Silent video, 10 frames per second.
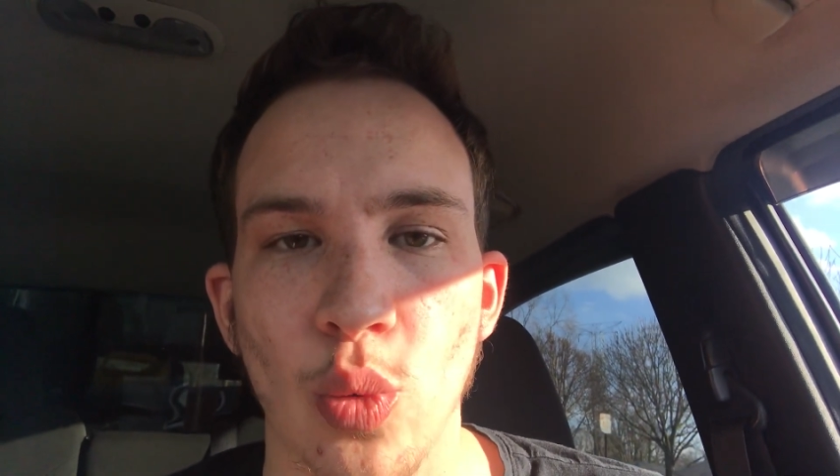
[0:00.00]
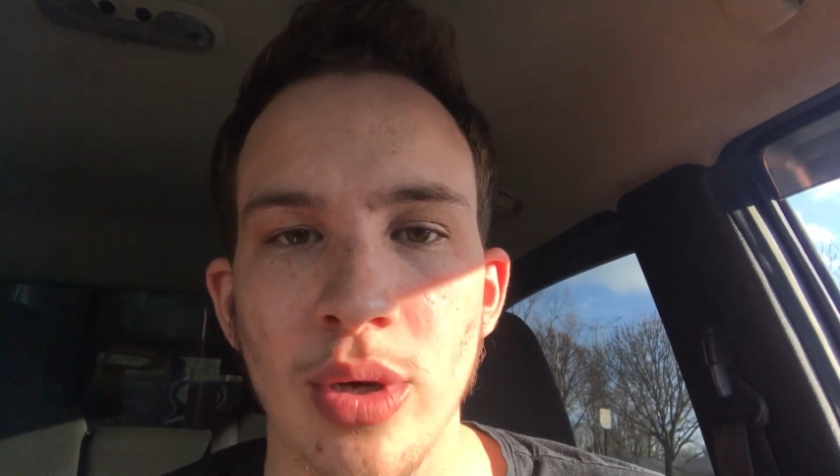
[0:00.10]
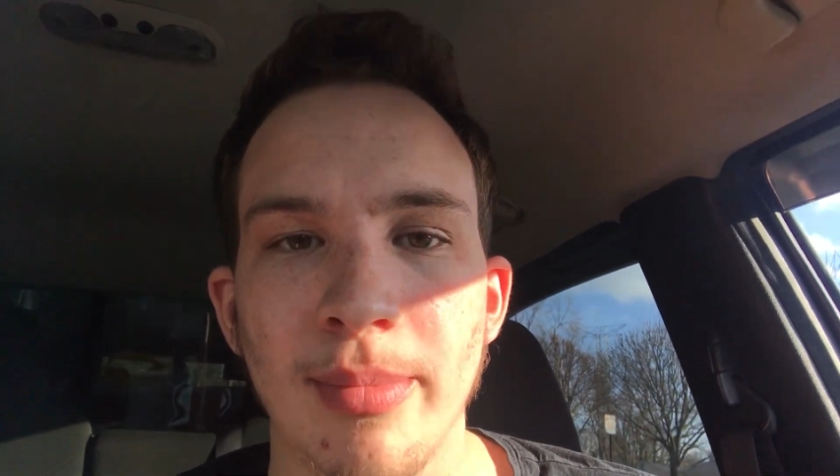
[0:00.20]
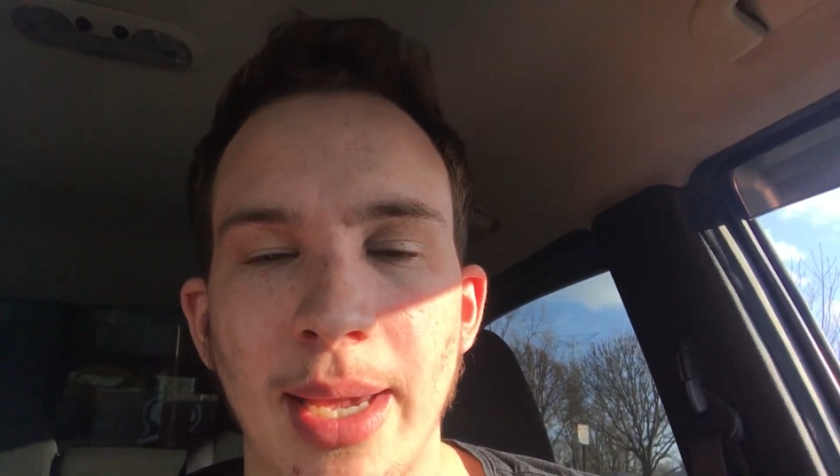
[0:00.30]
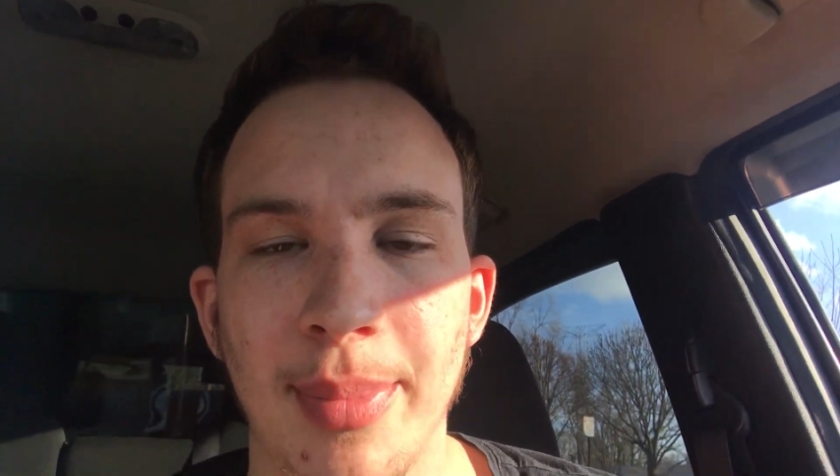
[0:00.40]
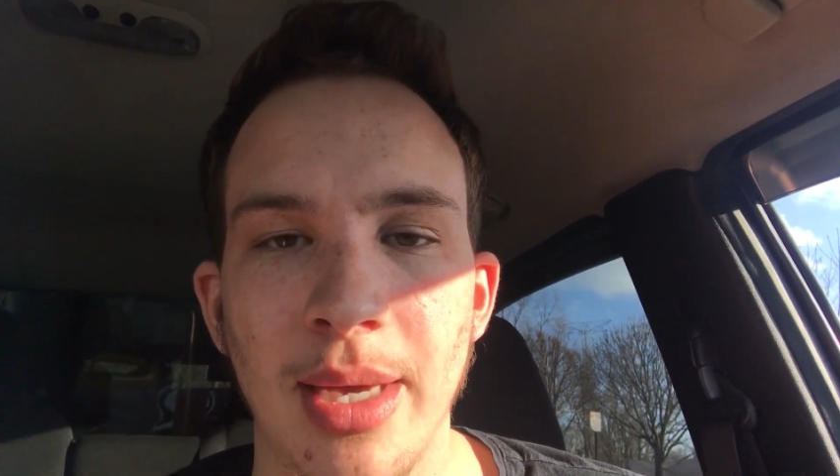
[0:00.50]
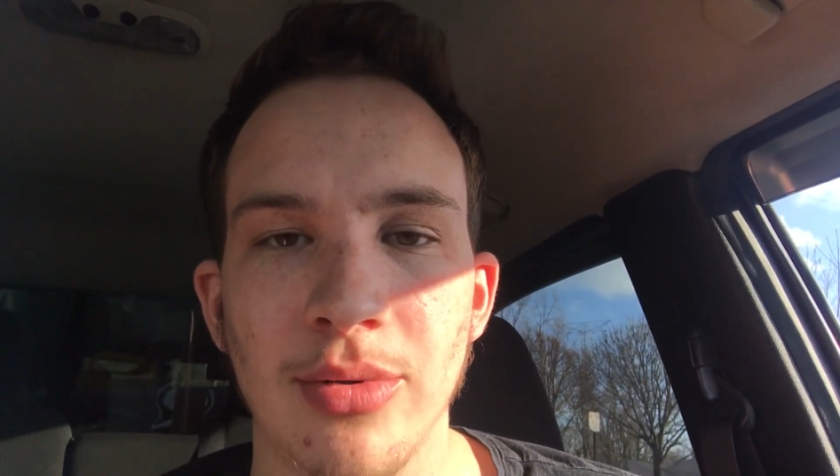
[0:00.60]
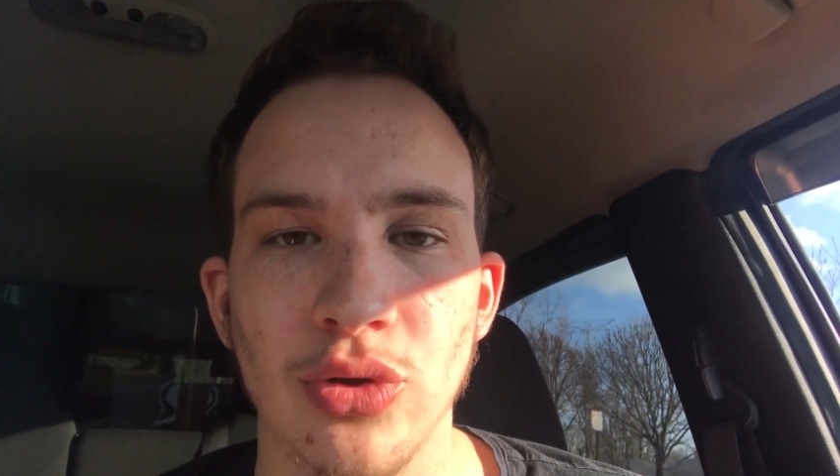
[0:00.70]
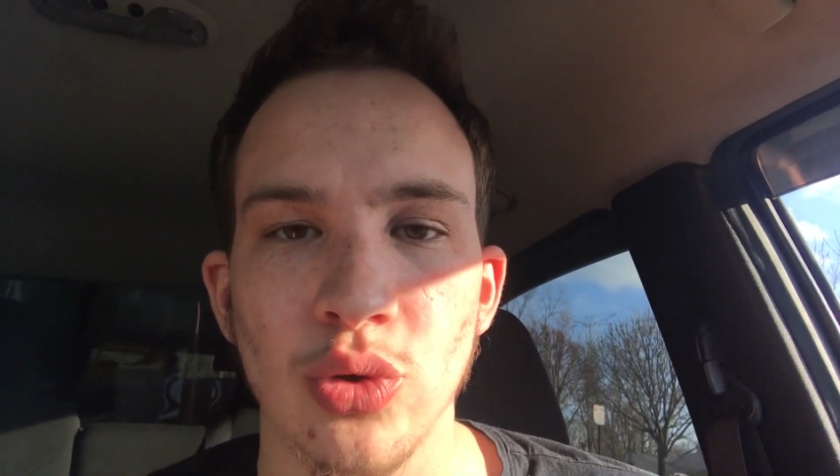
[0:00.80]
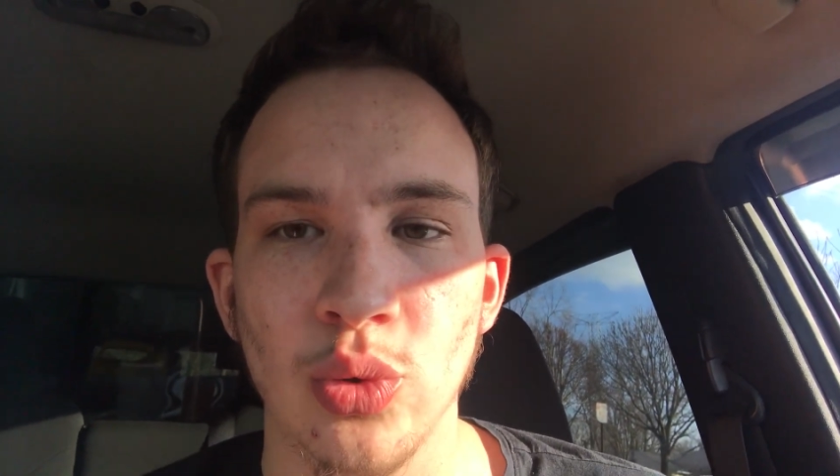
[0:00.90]
we might be
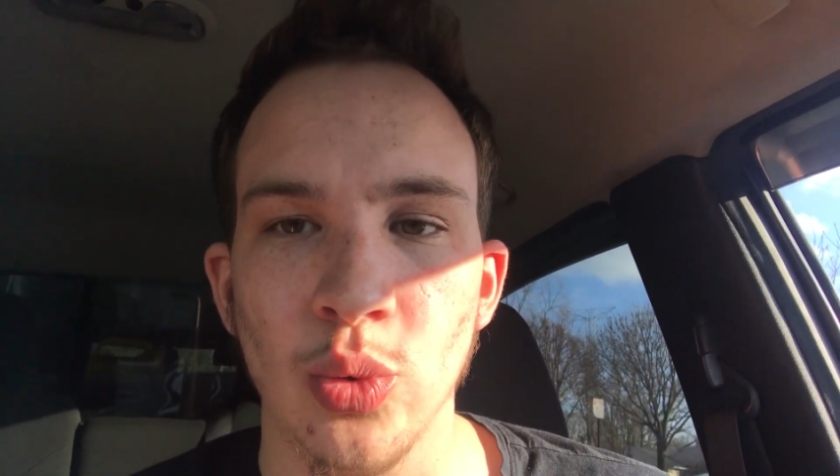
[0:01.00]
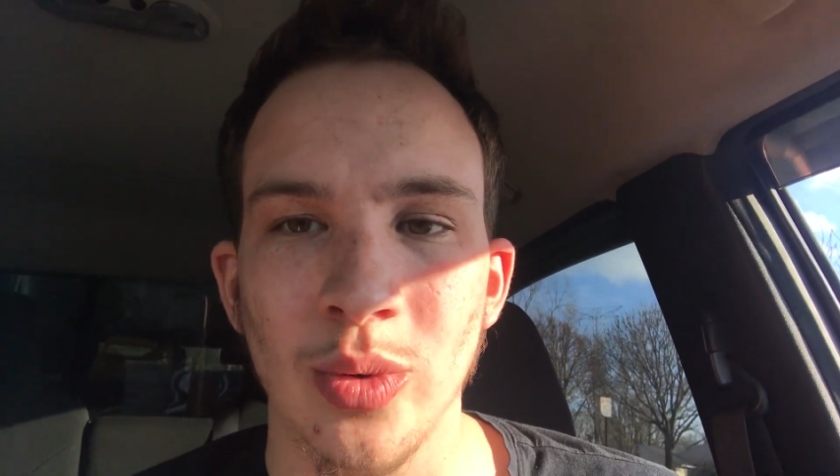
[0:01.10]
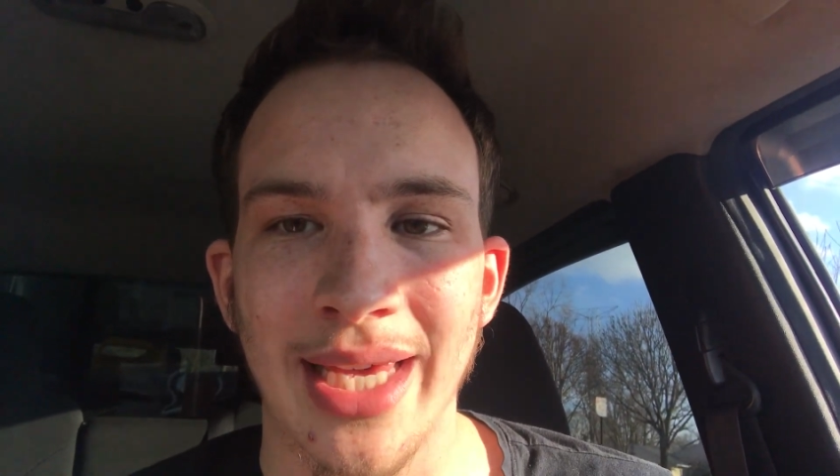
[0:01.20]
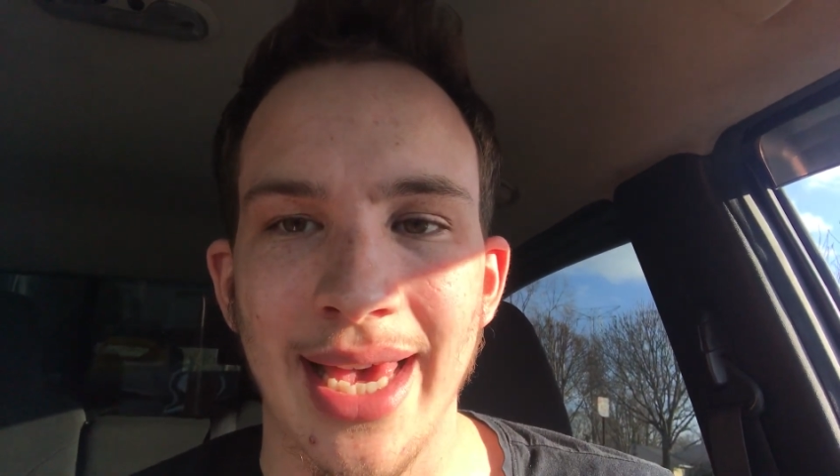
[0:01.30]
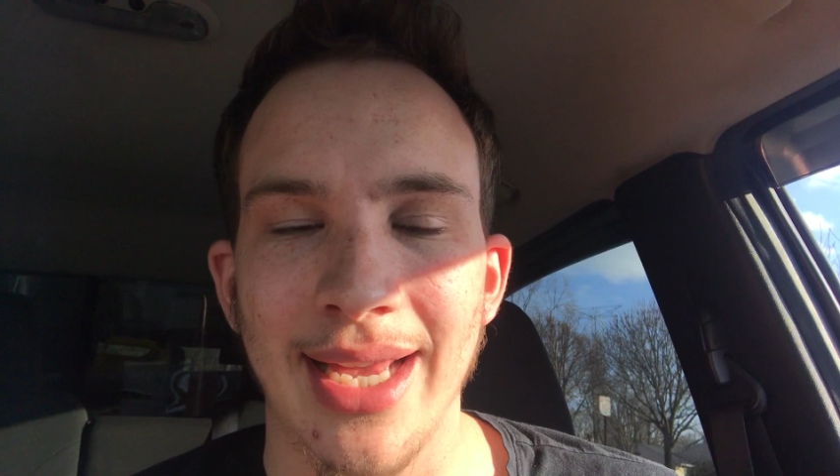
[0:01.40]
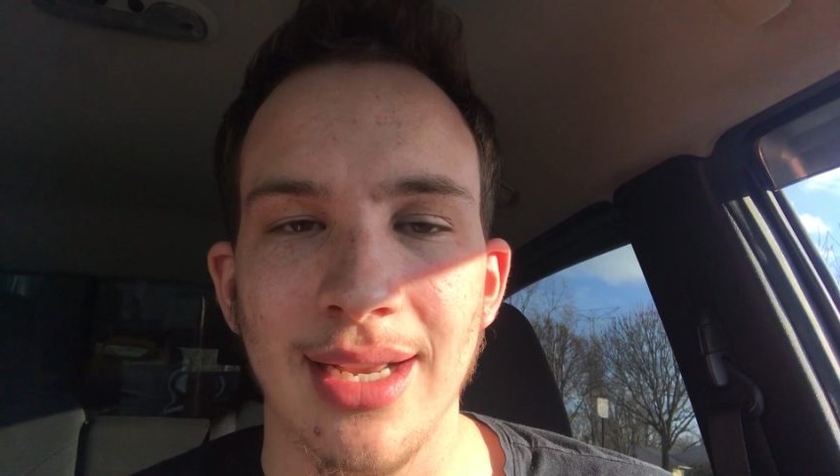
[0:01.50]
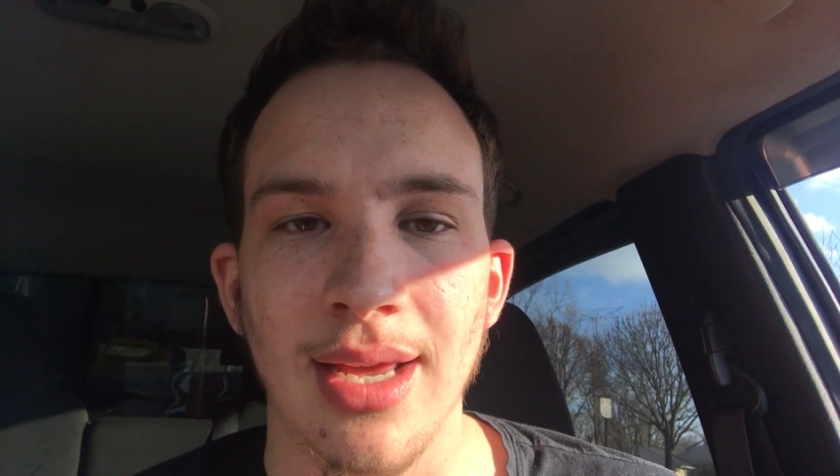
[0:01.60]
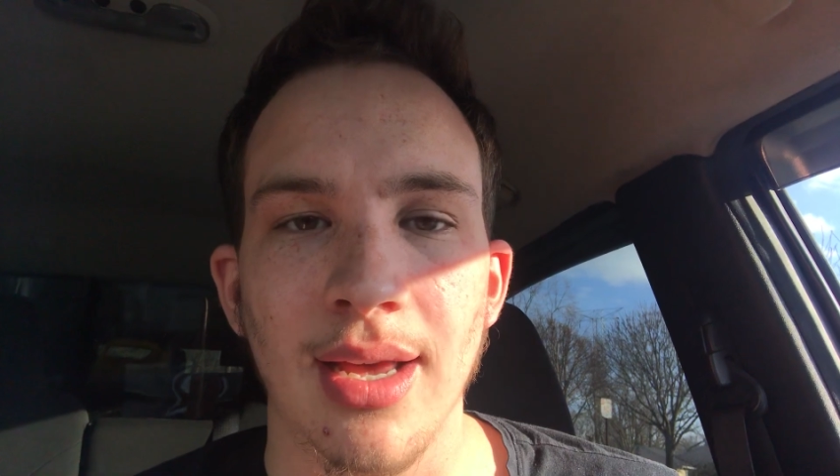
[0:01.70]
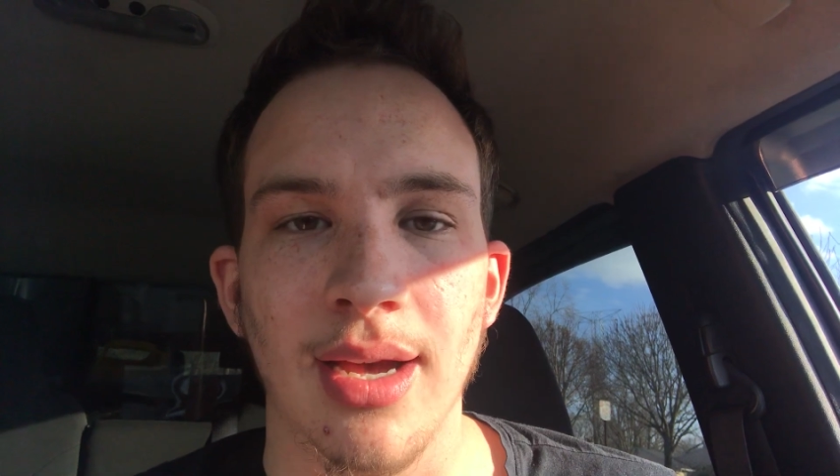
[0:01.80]
able to get